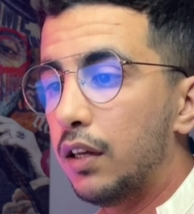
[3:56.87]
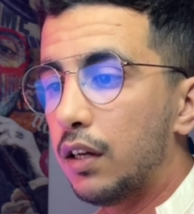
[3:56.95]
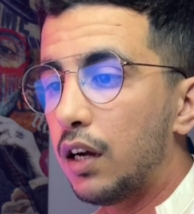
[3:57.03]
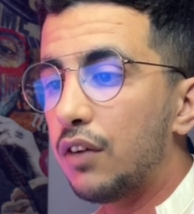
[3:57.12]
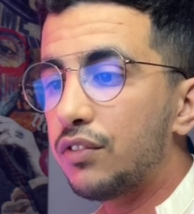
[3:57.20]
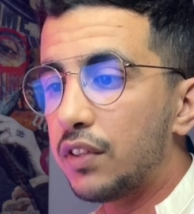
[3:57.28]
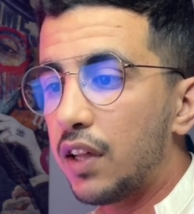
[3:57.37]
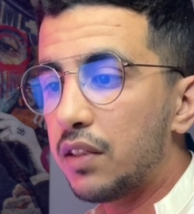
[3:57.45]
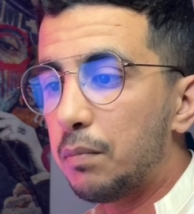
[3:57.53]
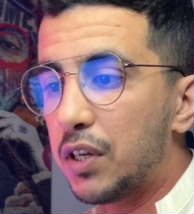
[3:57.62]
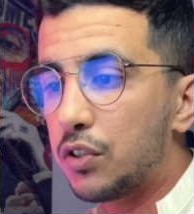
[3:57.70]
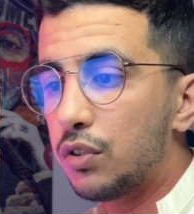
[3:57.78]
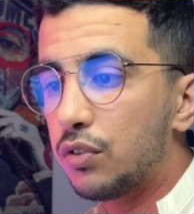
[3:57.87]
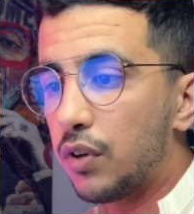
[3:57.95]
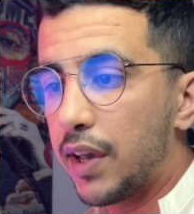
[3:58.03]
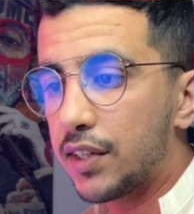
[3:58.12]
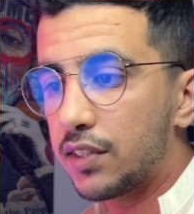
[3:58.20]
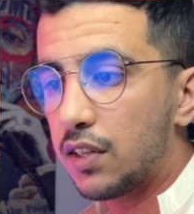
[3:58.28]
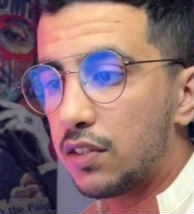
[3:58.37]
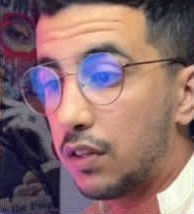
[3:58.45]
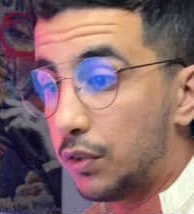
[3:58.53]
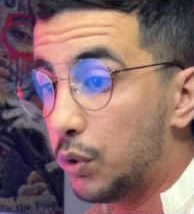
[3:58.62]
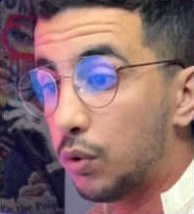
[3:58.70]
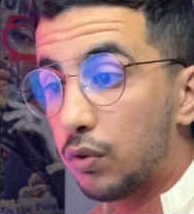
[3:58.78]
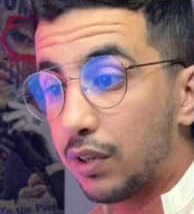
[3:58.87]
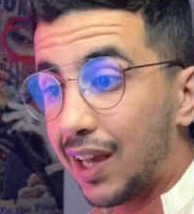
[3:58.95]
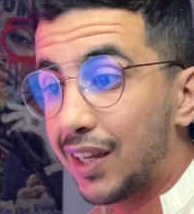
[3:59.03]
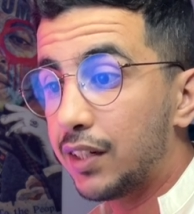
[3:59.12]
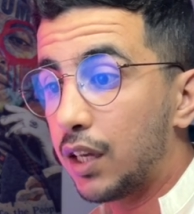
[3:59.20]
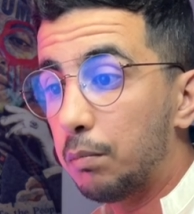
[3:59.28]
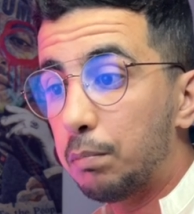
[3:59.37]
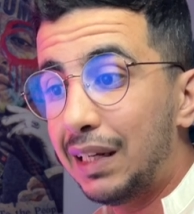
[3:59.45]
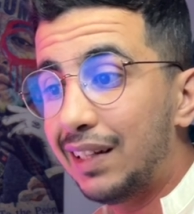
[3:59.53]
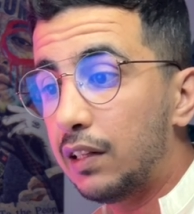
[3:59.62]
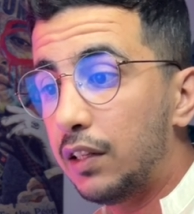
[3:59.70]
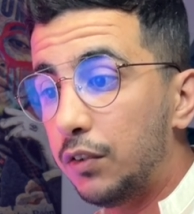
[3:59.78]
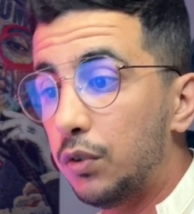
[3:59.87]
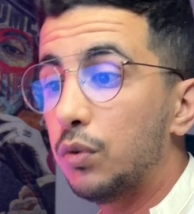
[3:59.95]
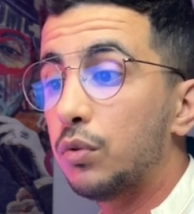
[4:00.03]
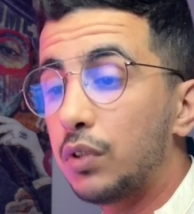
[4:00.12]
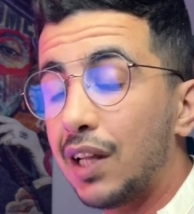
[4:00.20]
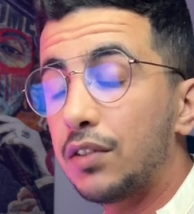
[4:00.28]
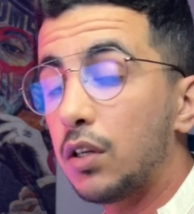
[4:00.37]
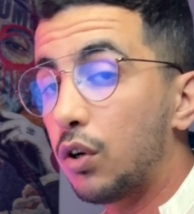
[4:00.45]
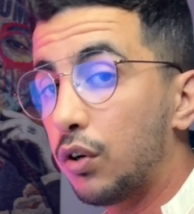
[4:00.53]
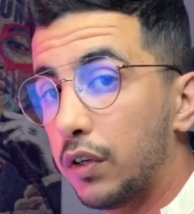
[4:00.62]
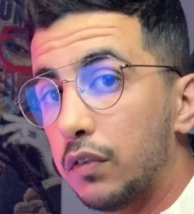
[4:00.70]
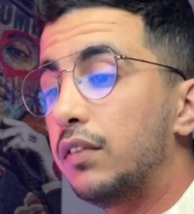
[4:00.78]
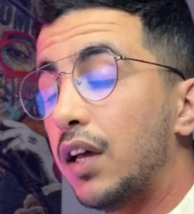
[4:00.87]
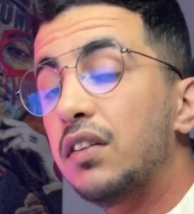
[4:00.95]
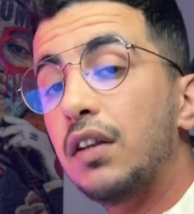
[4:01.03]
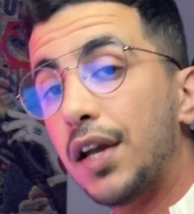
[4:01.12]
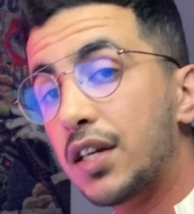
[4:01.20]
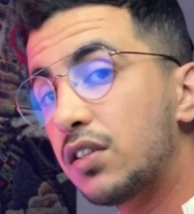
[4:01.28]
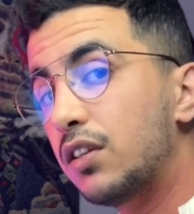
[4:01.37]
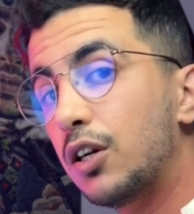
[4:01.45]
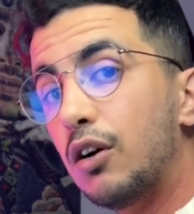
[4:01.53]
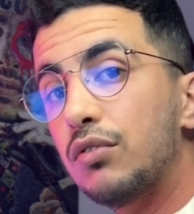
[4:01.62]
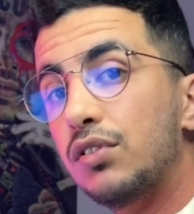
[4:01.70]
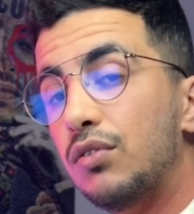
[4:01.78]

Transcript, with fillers: After that, make sure to access a new line, completely new, nothing on it. Then the next thing you're going to